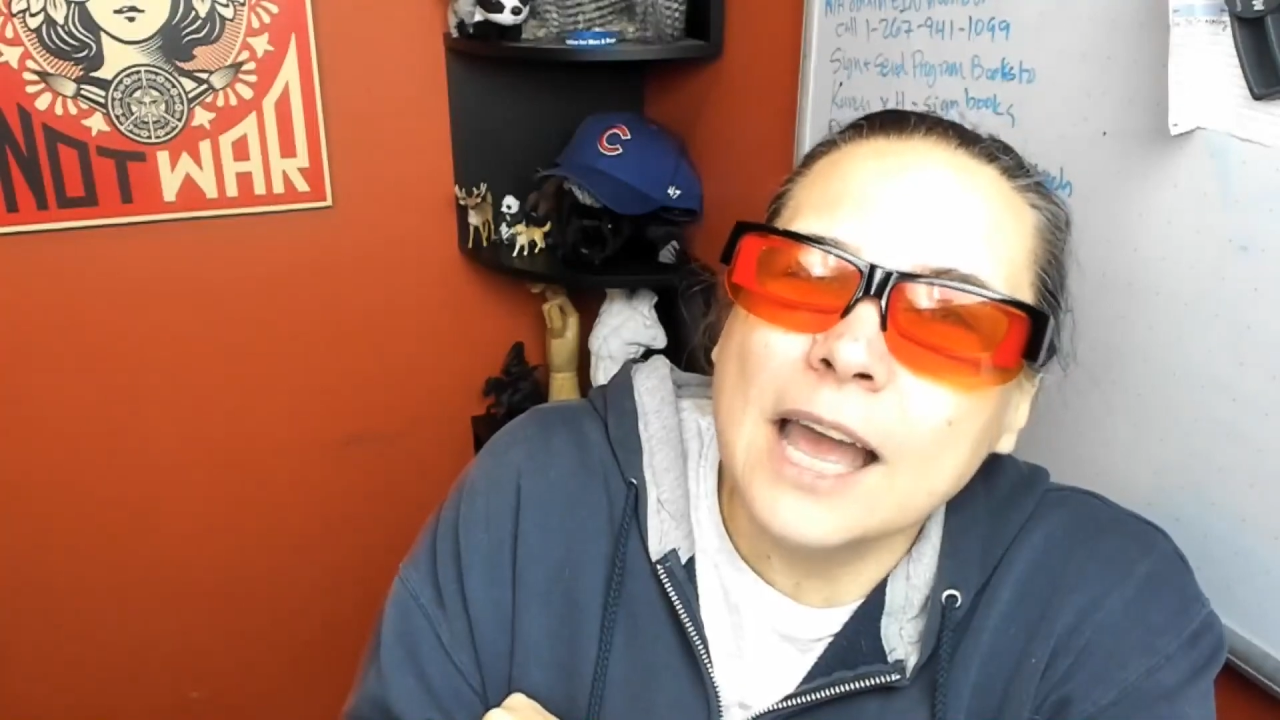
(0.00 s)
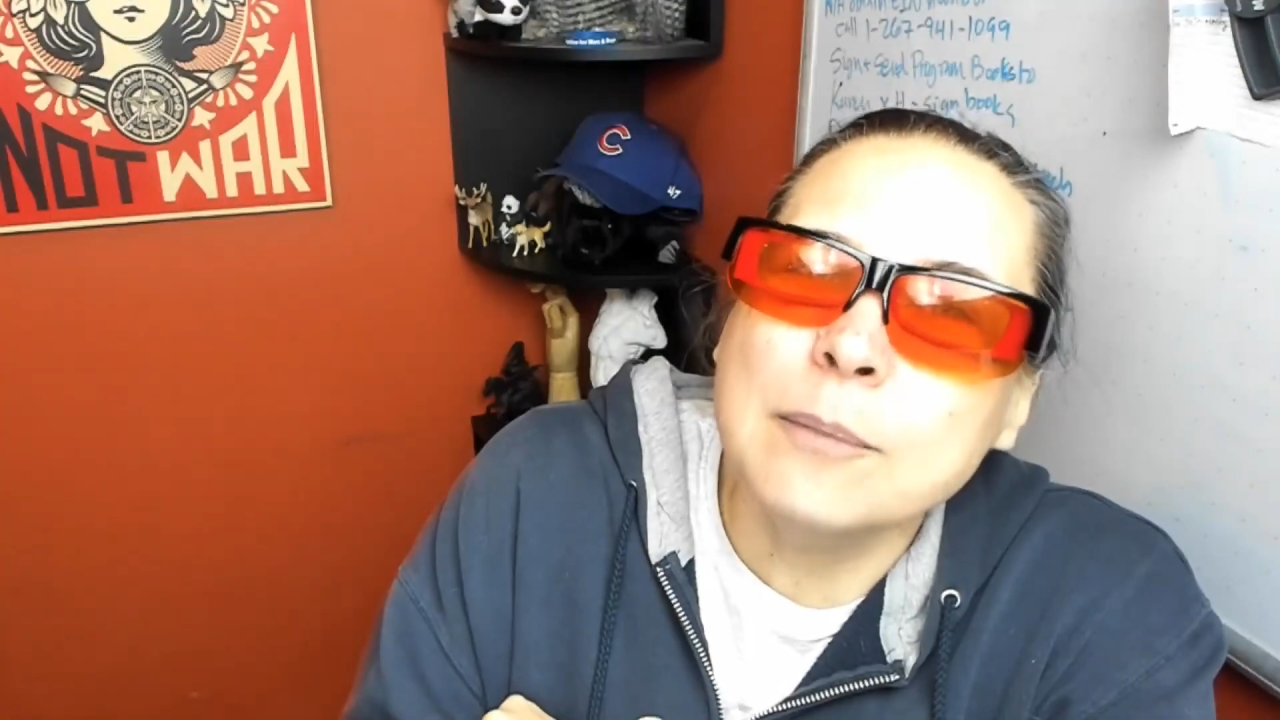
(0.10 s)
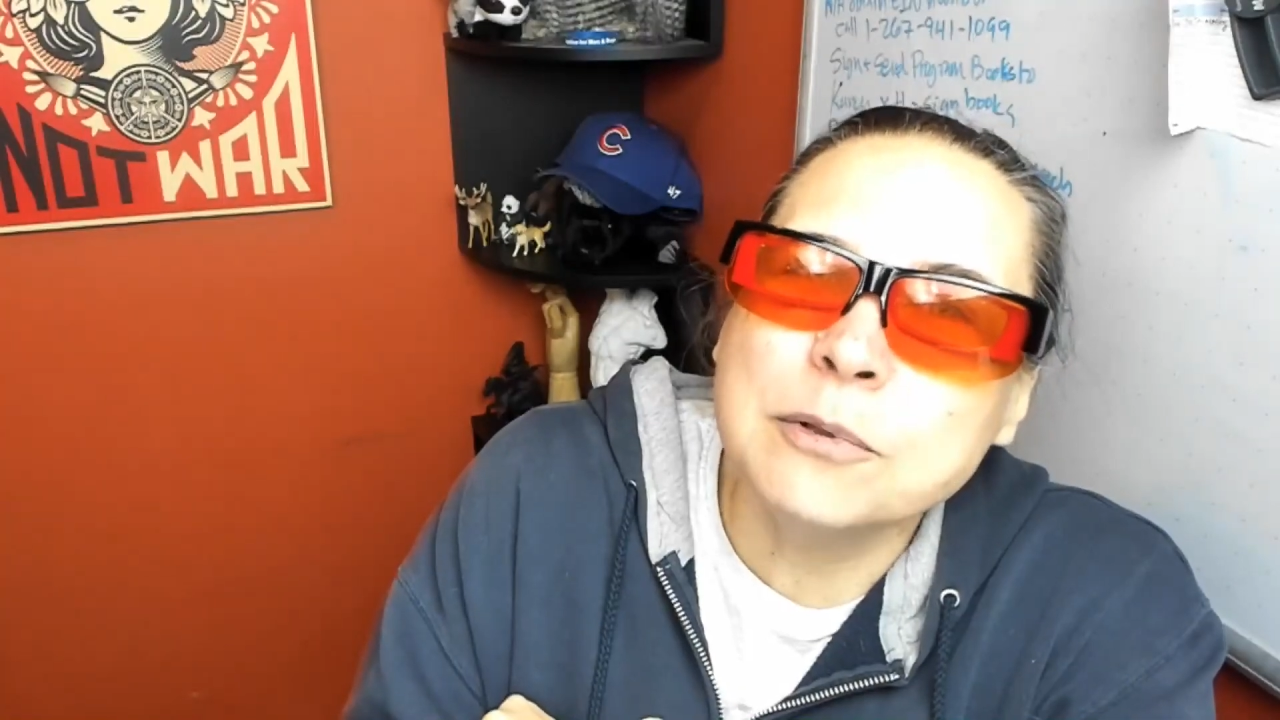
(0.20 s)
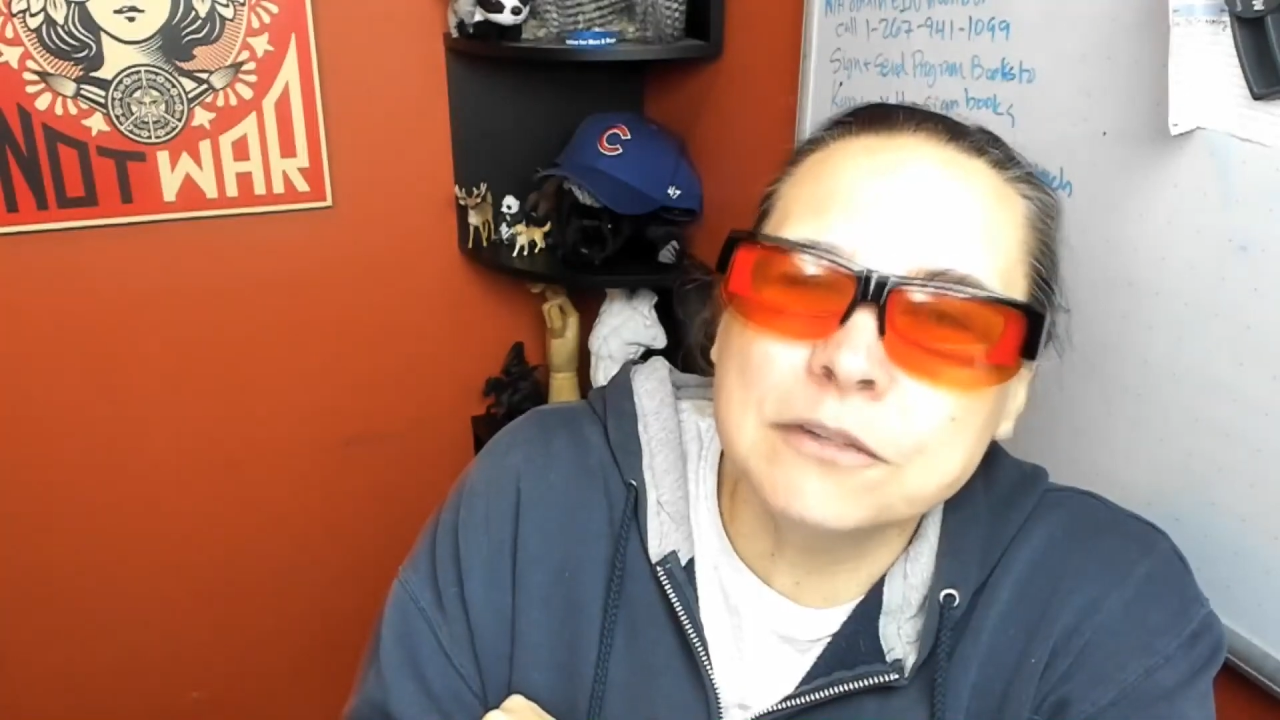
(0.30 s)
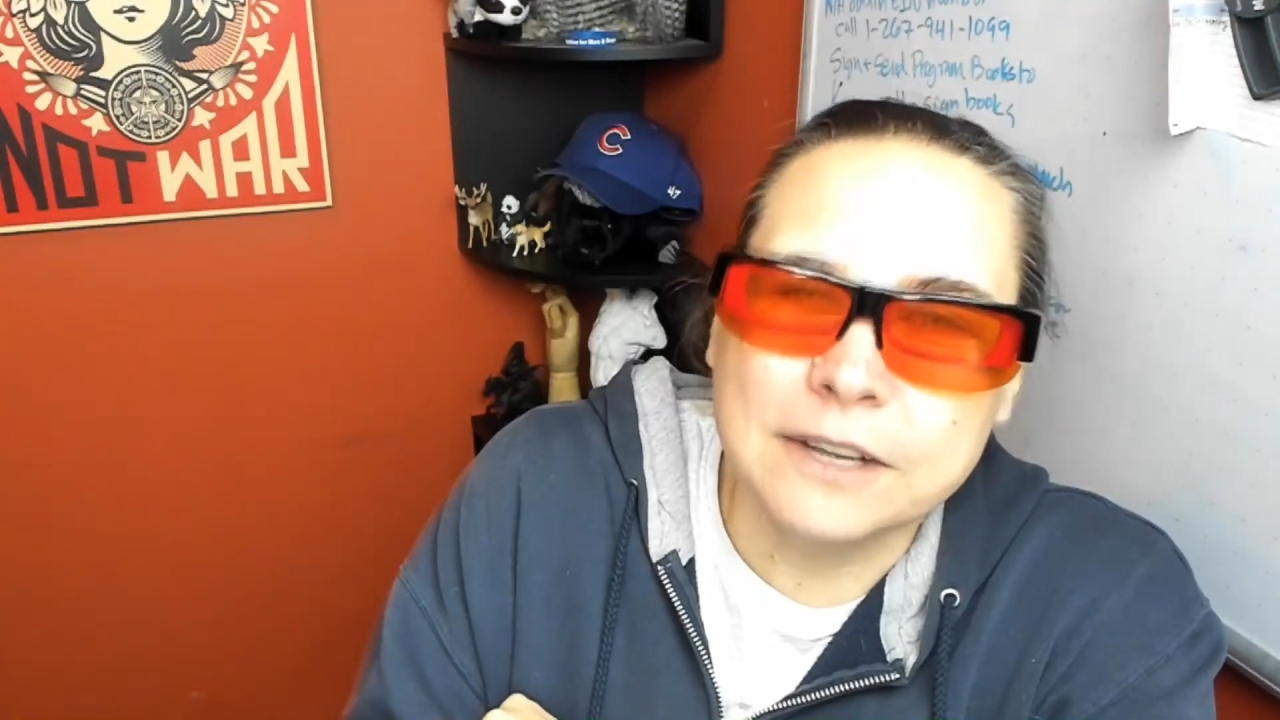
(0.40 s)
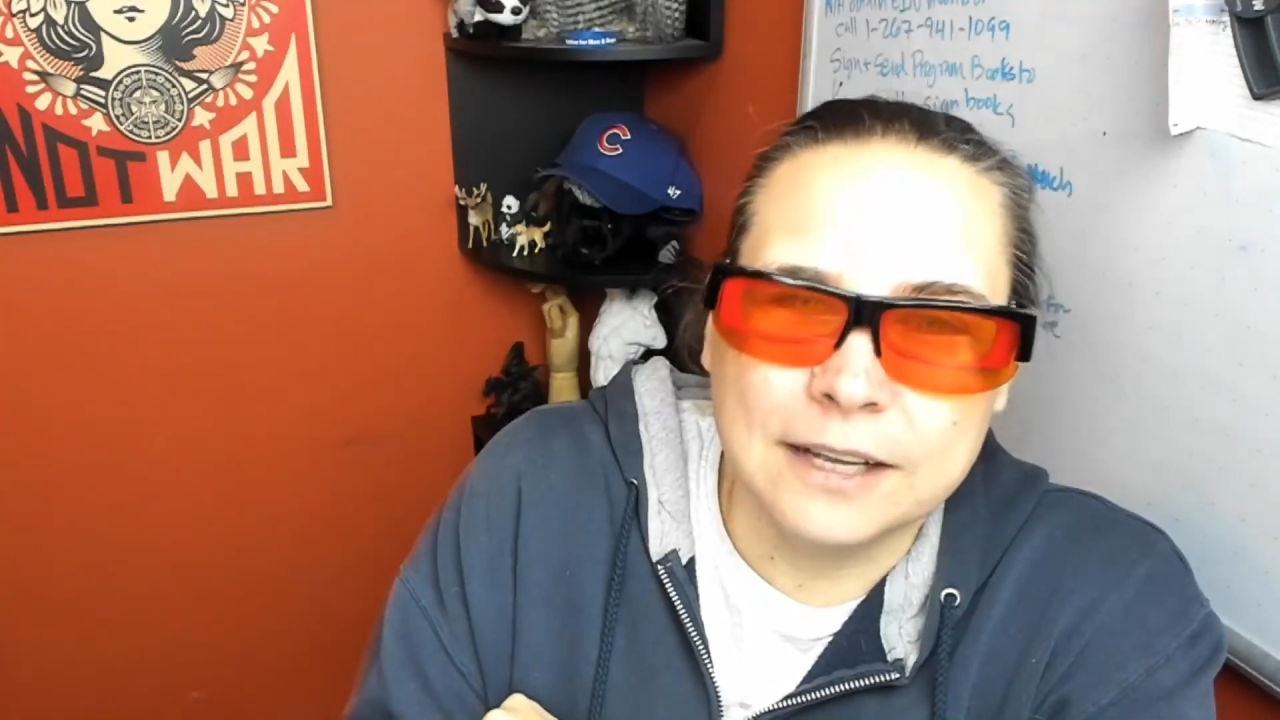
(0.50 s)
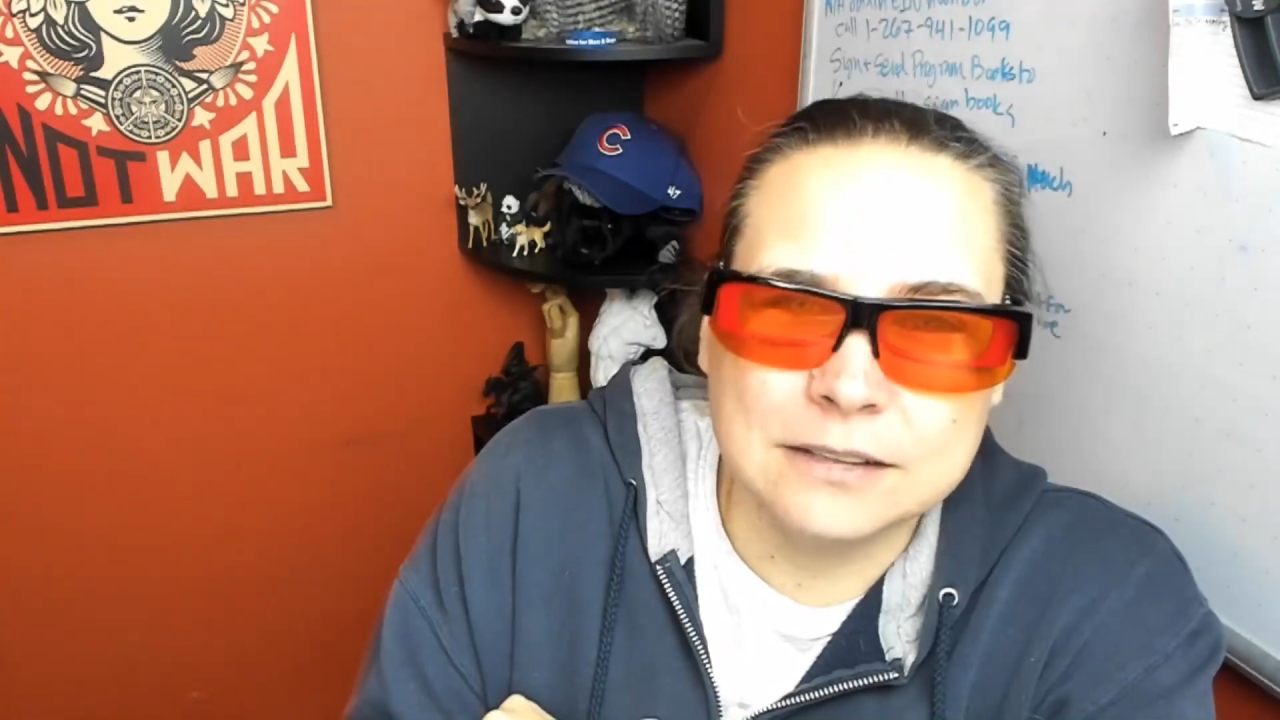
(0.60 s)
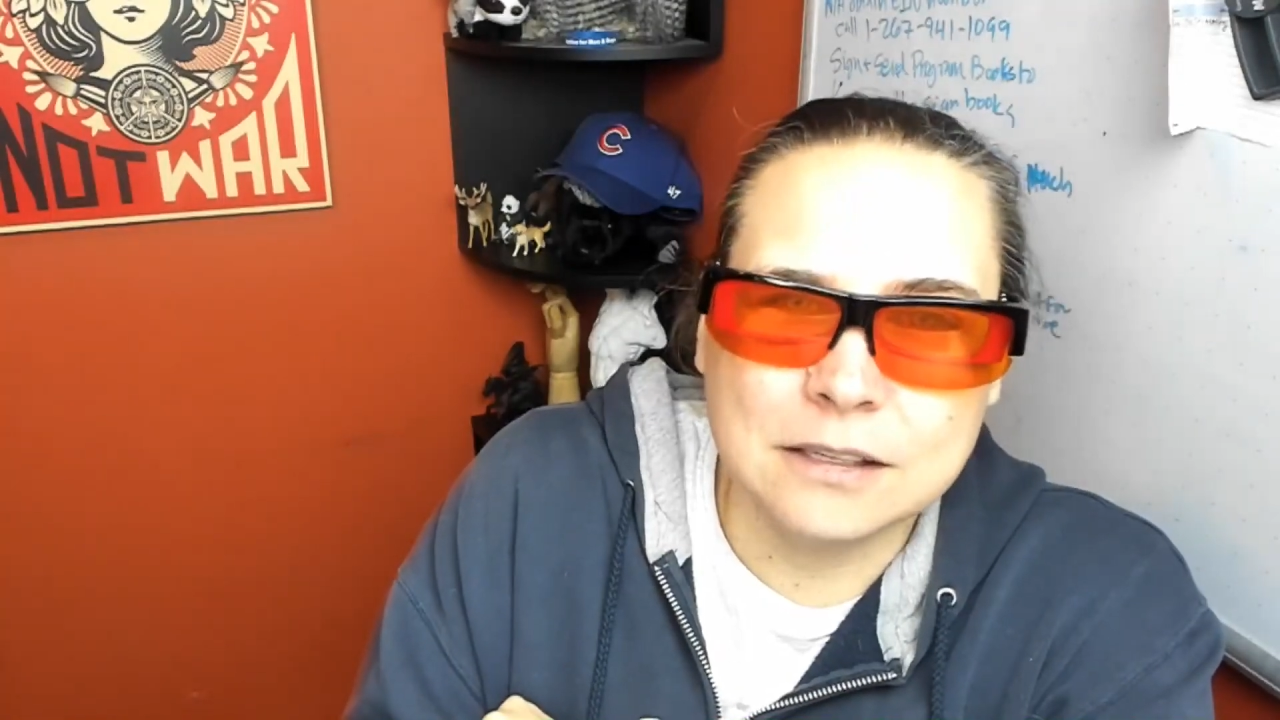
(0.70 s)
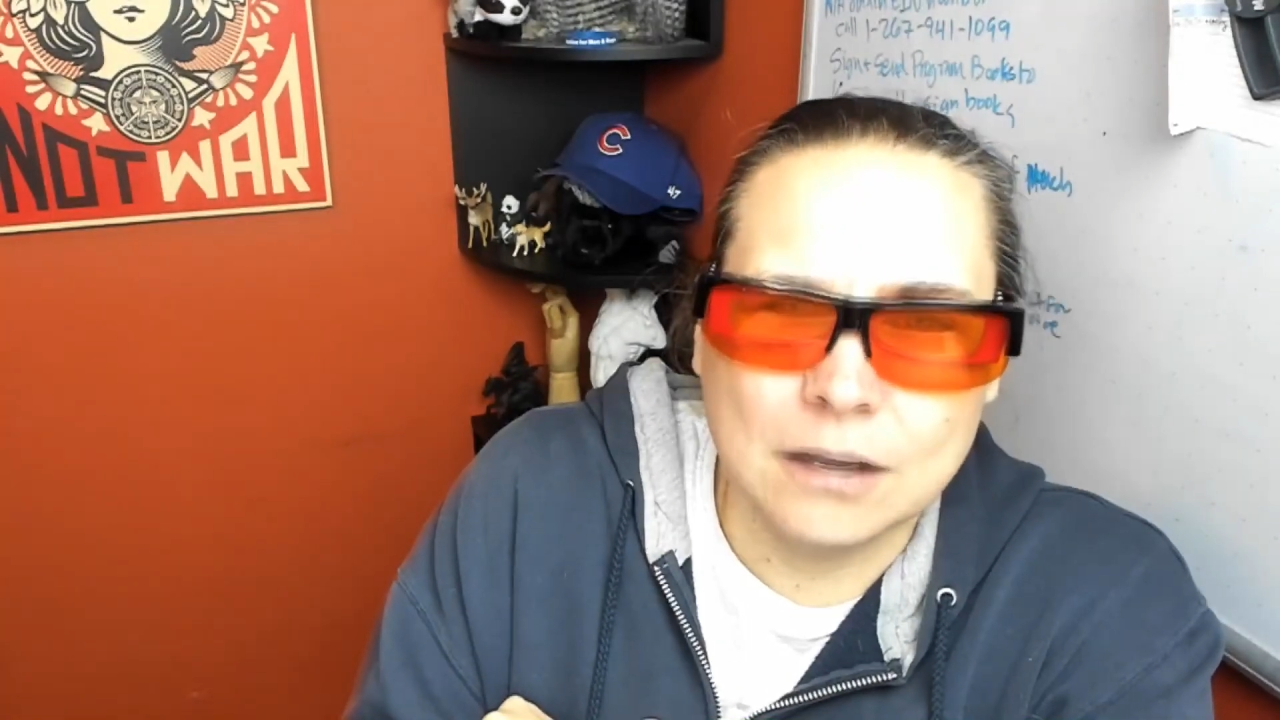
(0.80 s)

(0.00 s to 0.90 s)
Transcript: amplifies